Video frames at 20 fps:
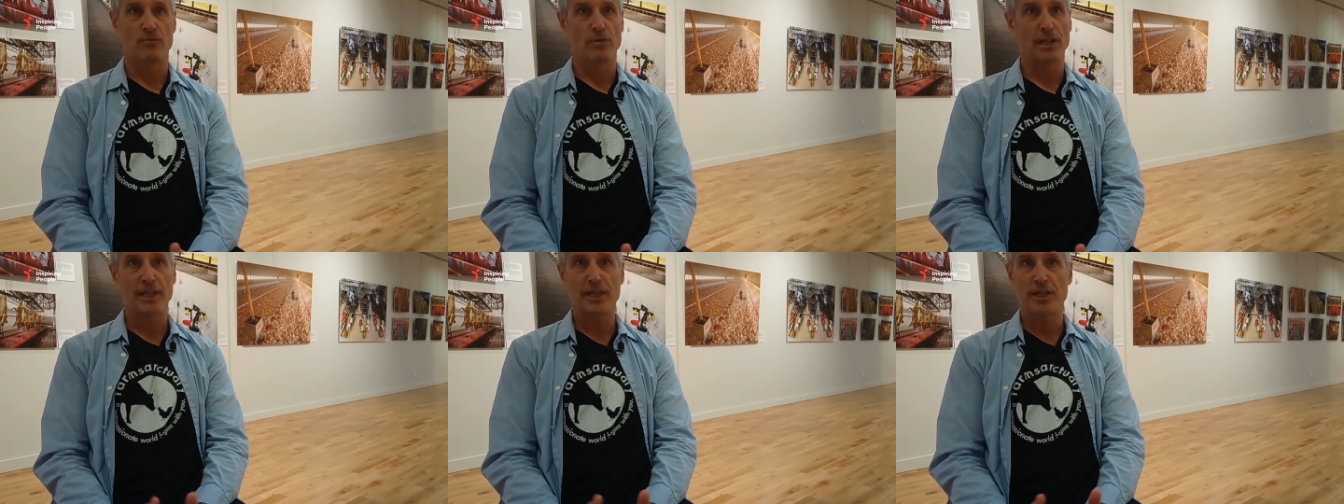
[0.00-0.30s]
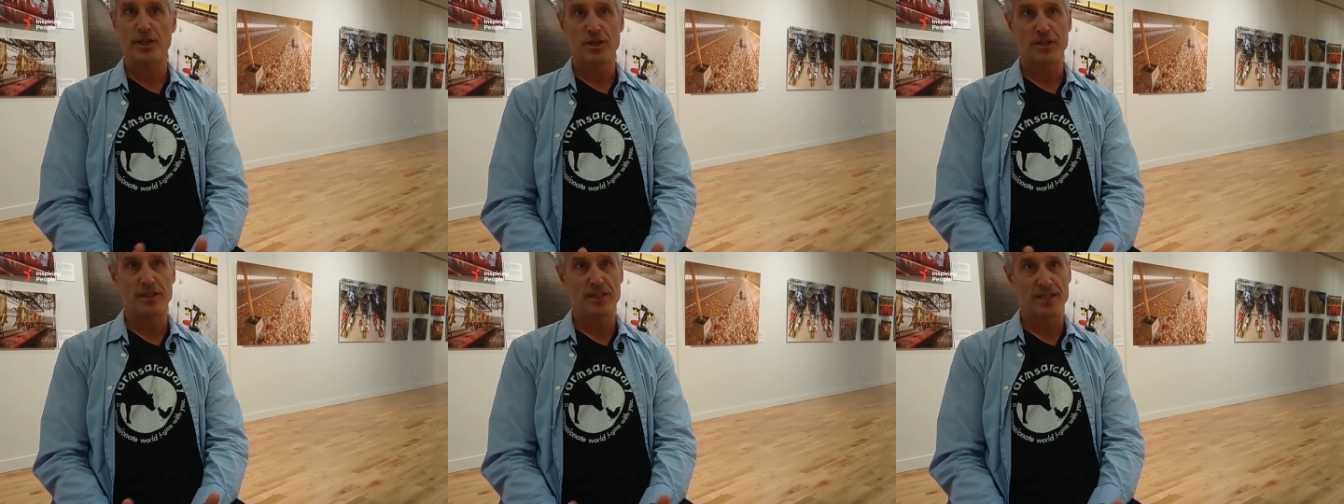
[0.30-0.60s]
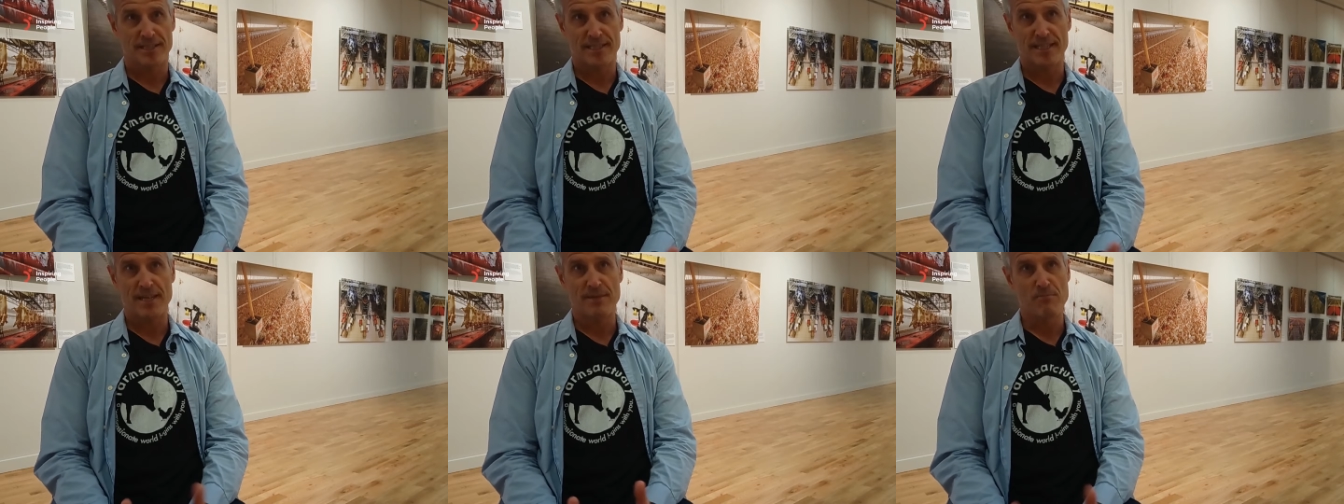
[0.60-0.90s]
really good
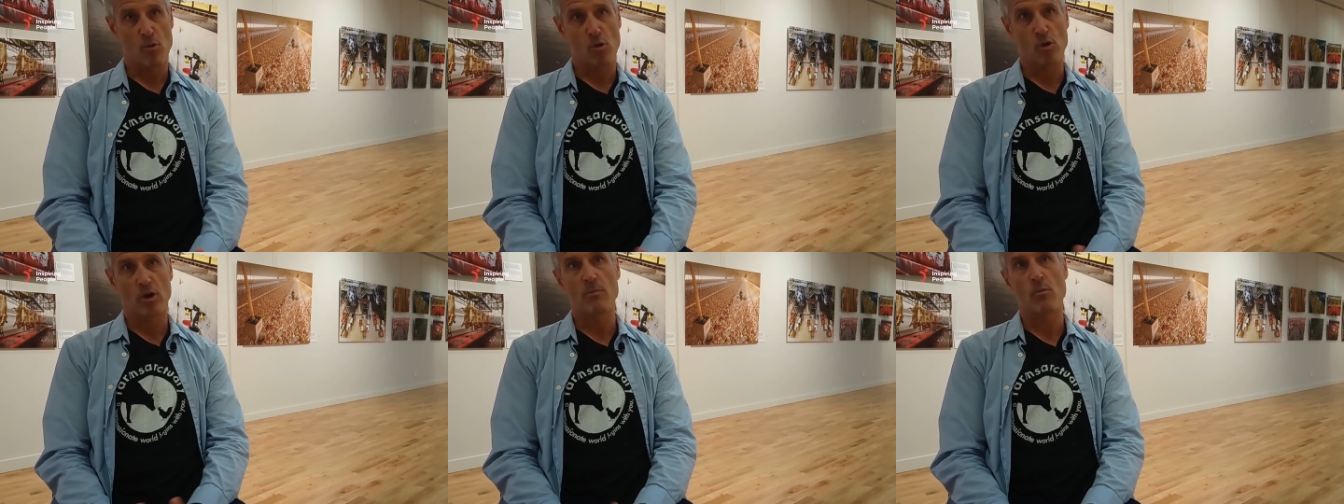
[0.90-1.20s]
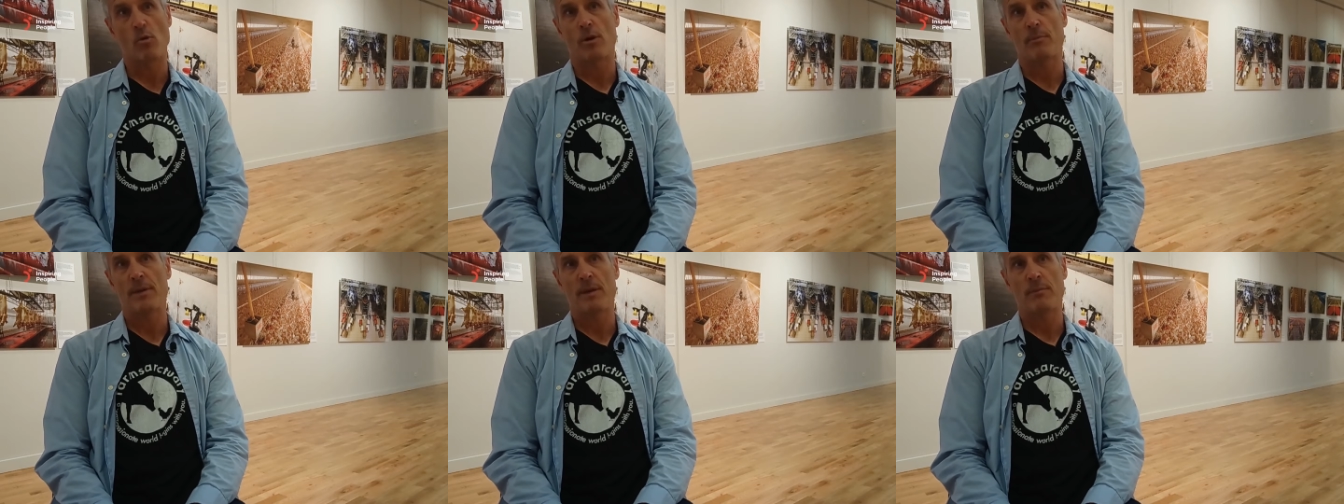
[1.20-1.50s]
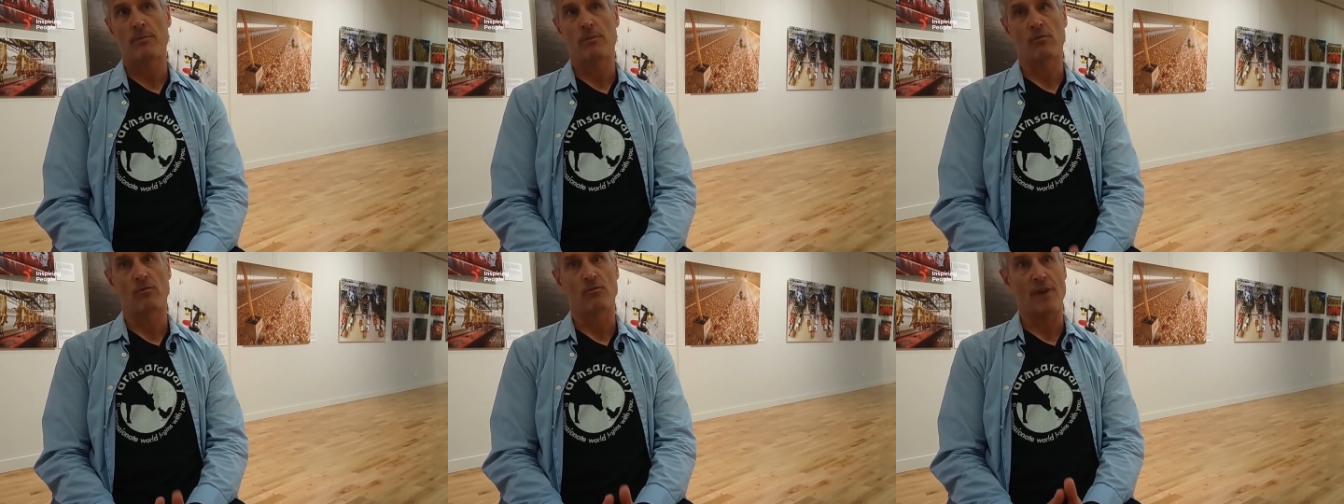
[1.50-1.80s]
to see more and more
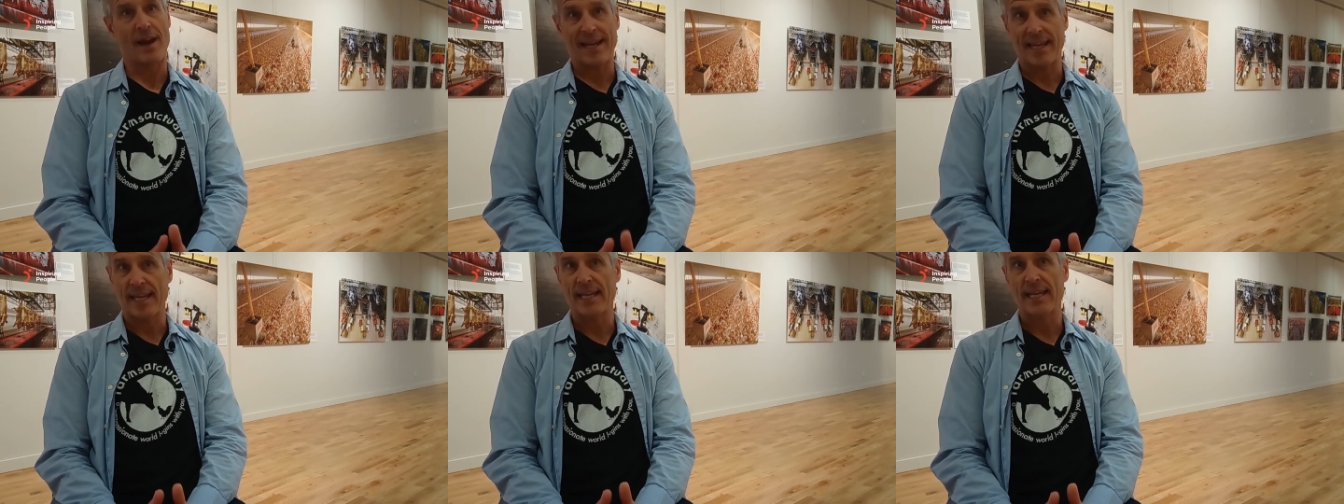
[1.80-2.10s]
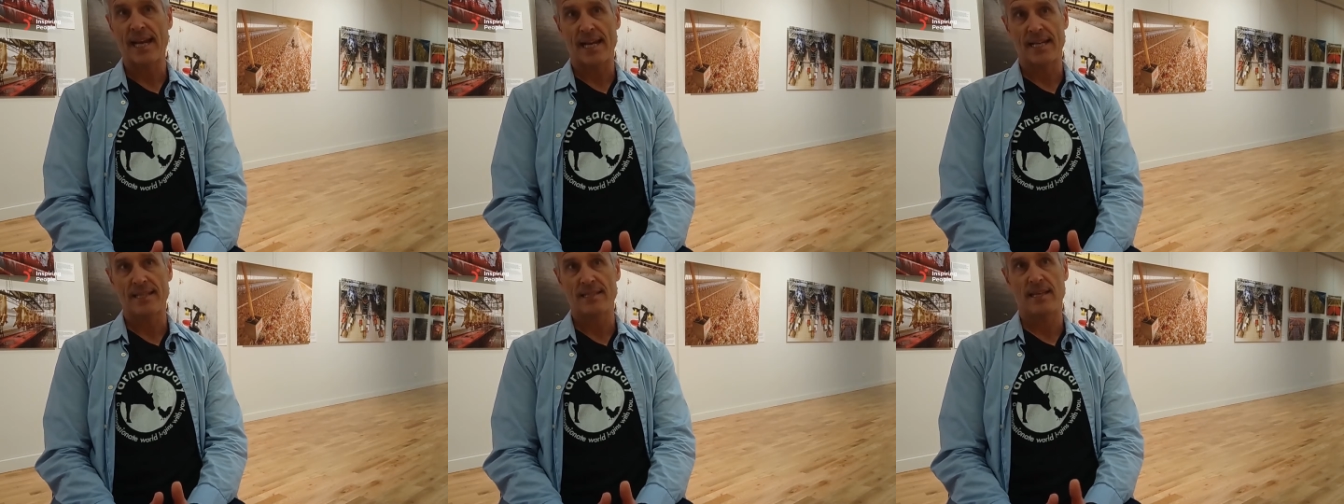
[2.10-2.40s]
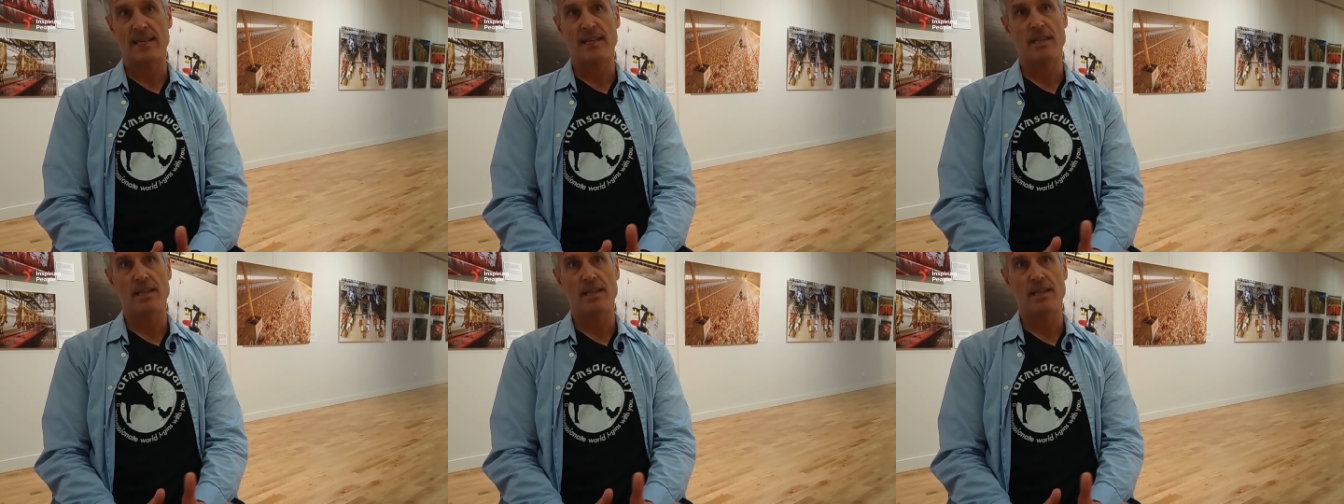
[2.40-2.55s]
people recognizing the